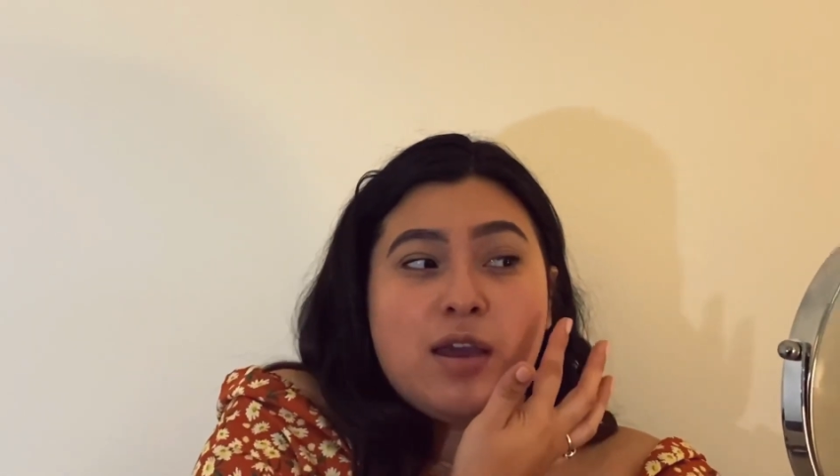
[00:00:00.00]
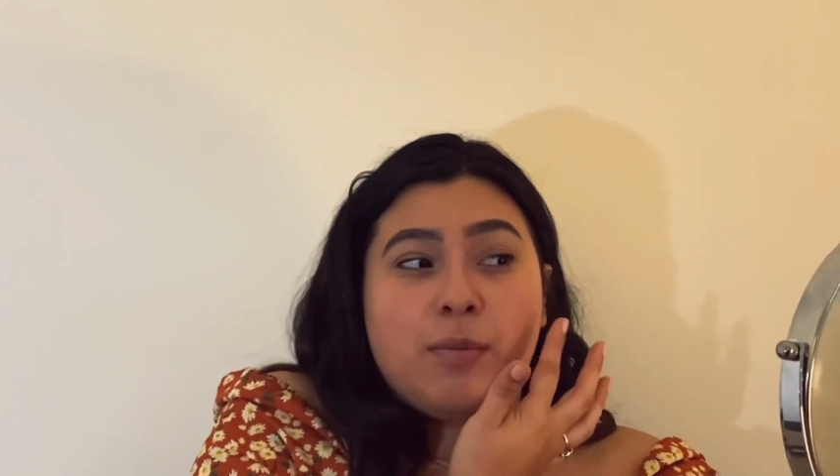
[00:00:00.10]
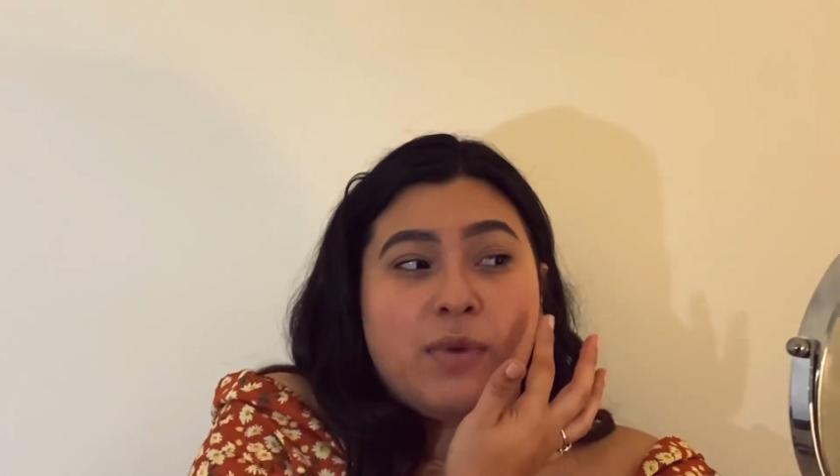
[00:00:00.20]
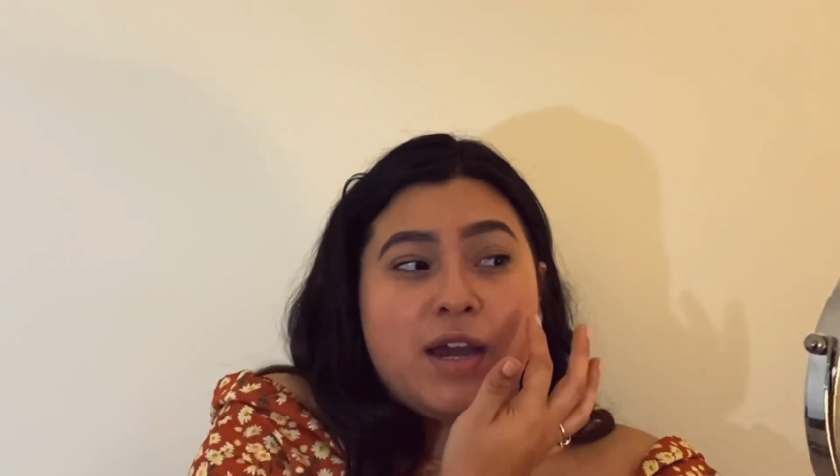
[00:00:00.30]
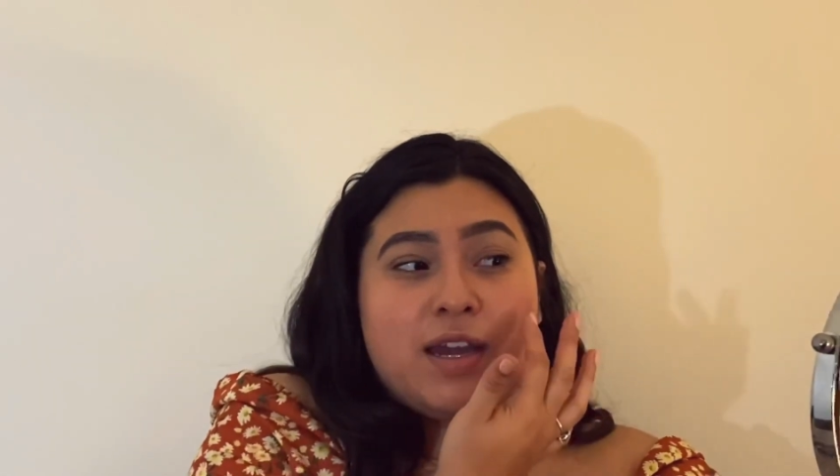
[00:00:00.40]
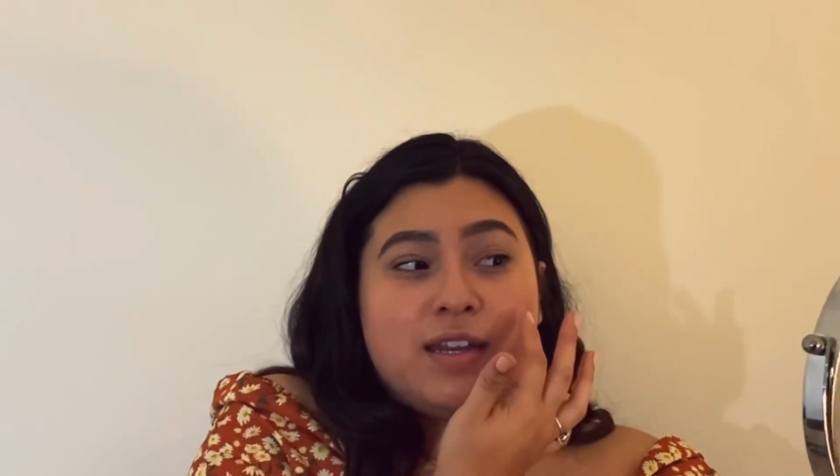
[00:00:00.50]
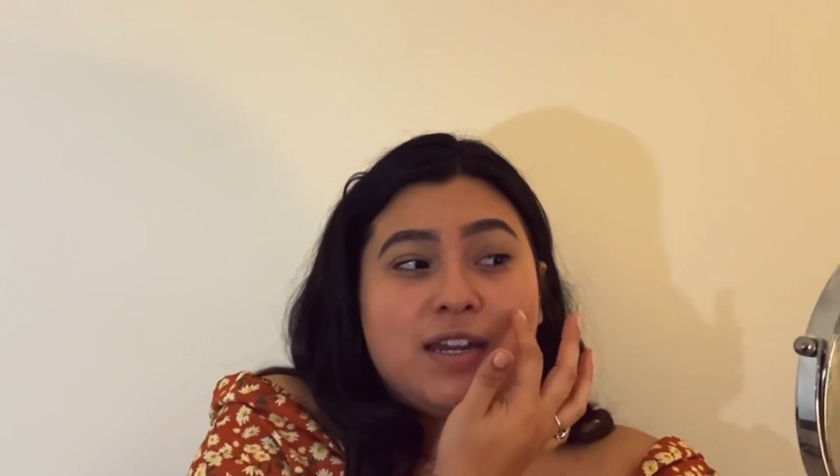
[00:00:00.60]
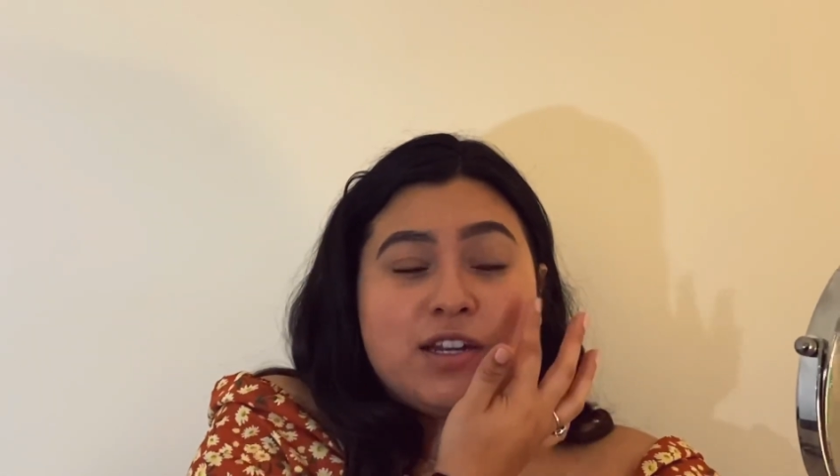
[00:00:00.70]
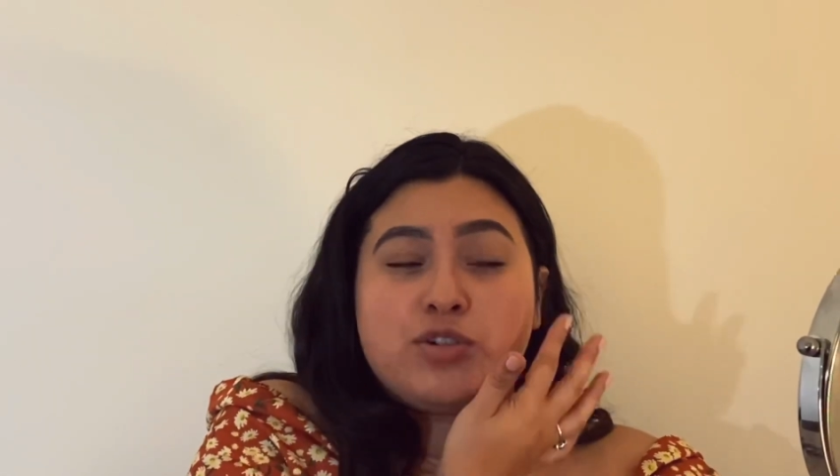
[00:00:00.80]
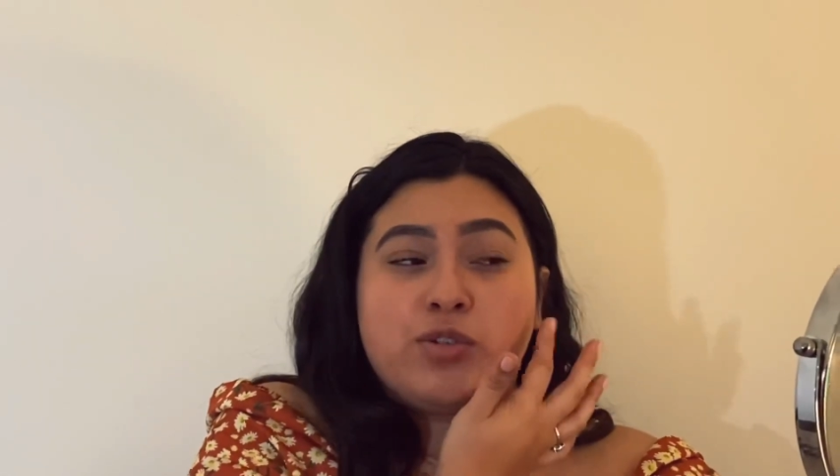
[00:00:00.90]
my
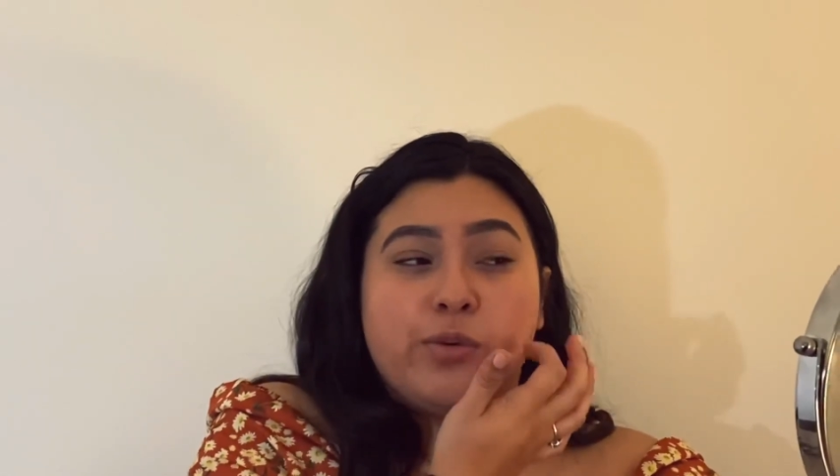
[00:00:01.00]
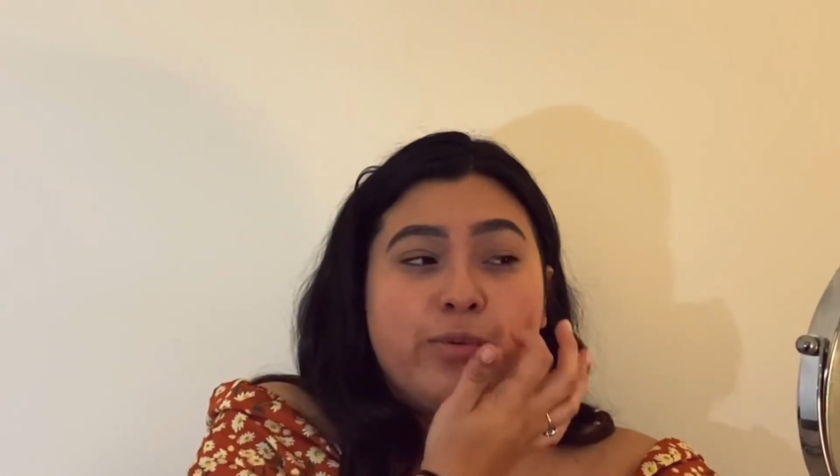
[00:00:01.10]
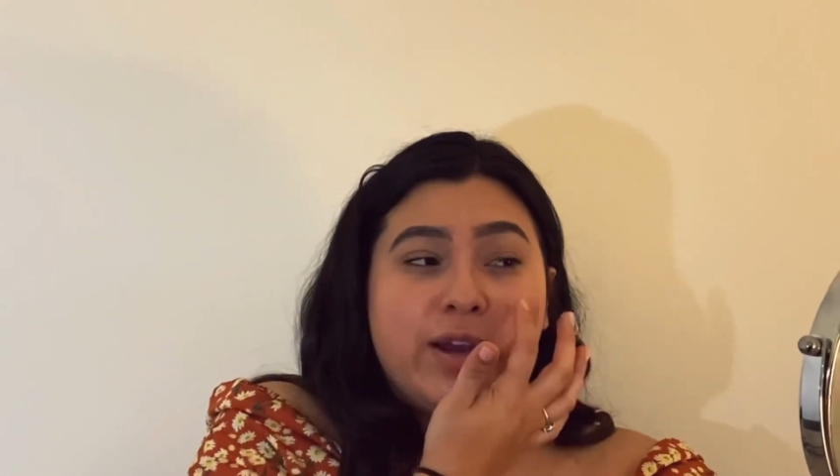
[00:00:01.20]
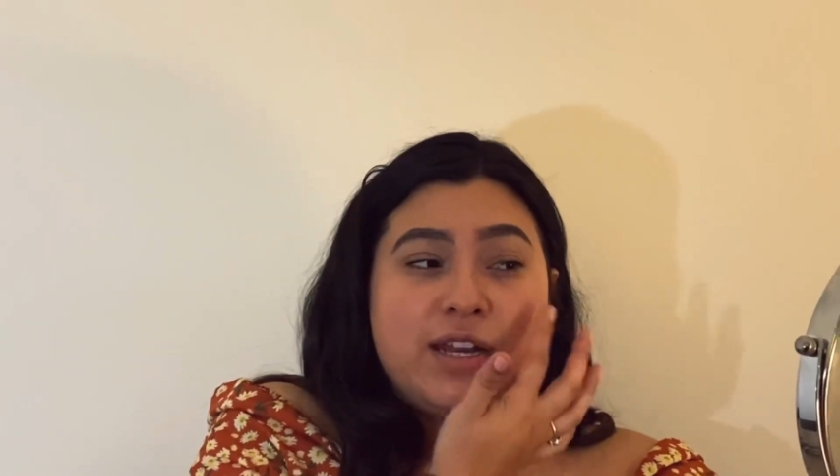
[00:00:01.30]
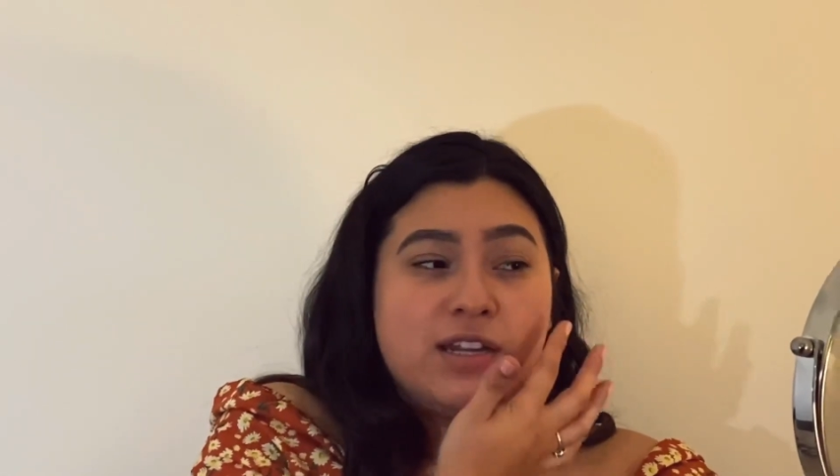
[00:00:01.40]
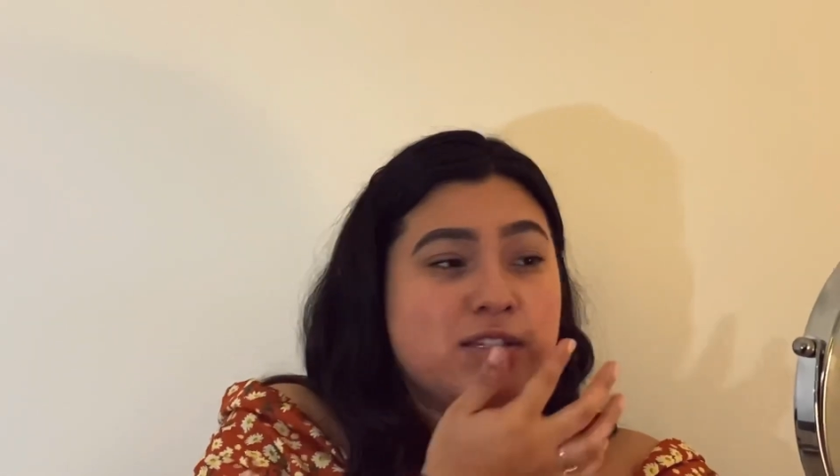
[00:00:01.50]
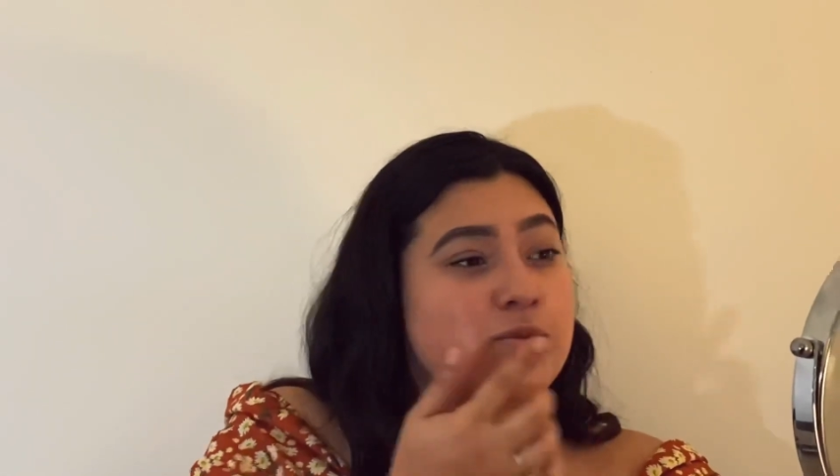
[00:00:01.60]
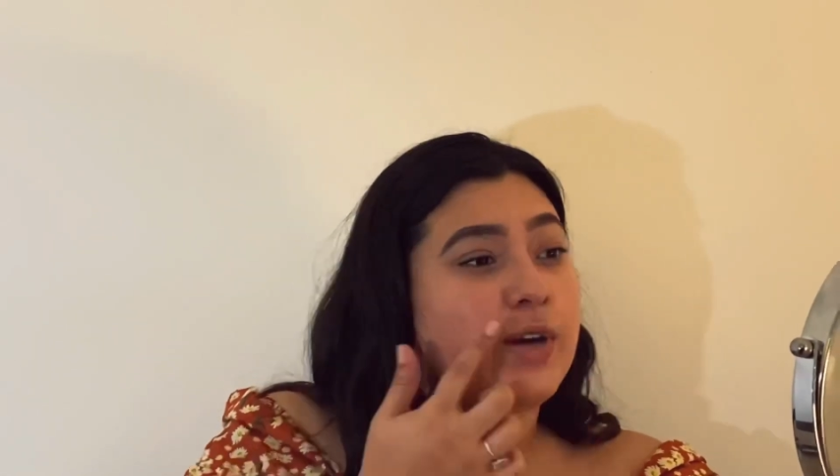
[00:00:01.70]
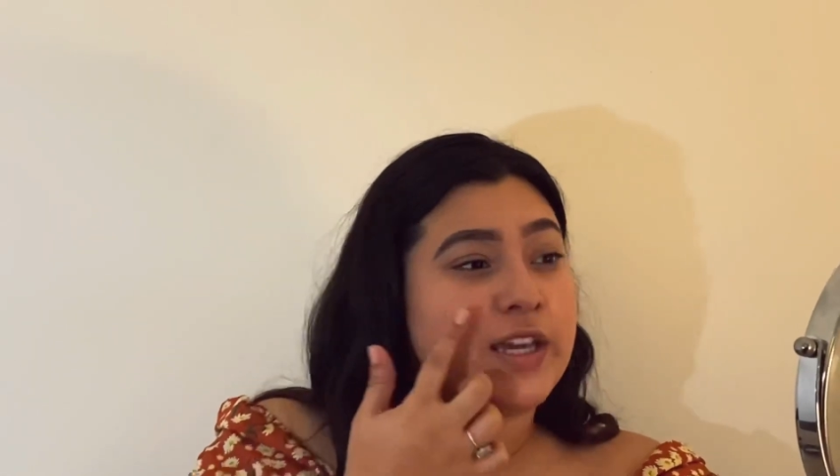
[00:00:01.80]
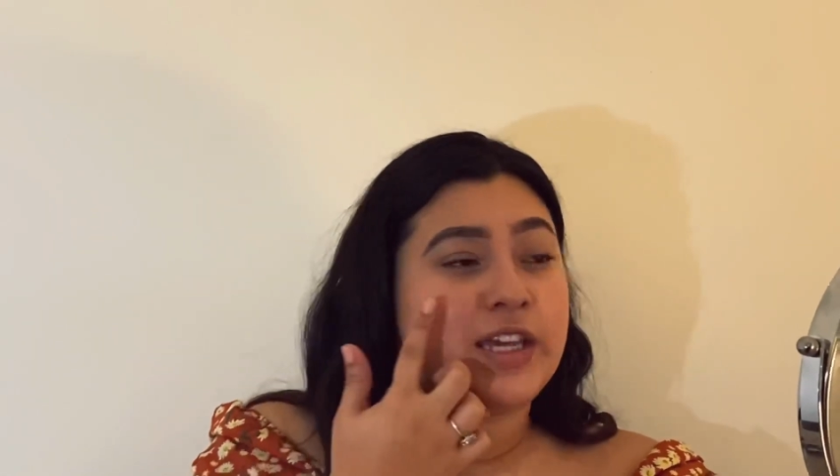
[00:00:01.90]
natural redness
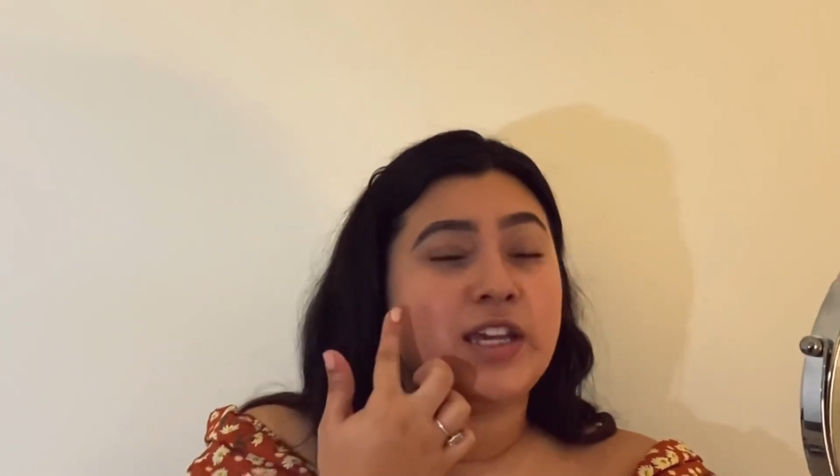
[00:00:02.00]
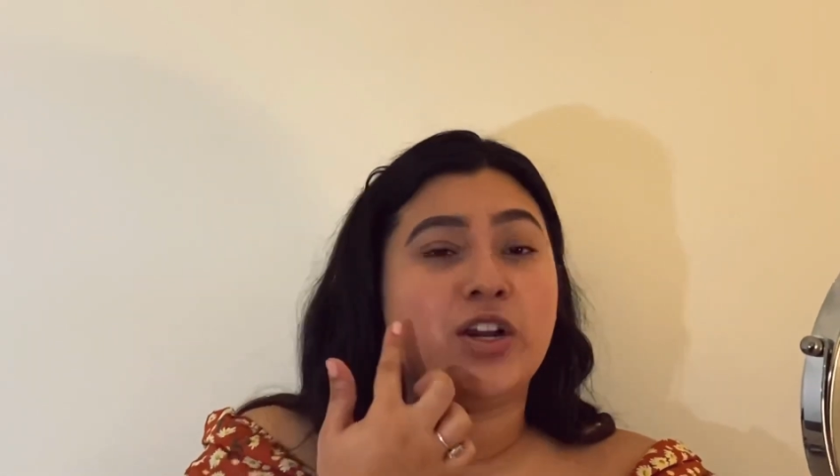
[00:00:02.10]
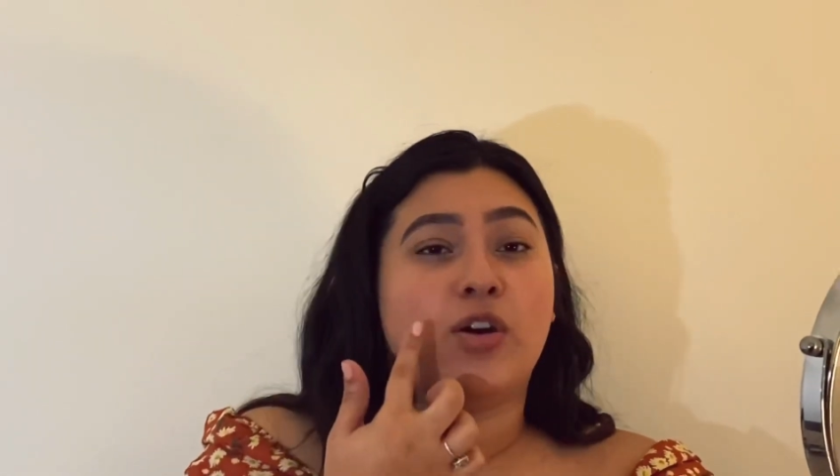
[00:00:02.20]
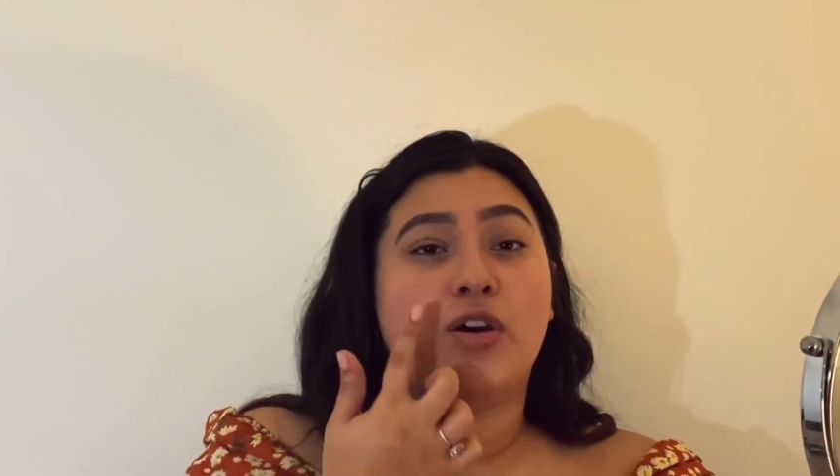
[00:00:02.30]
right here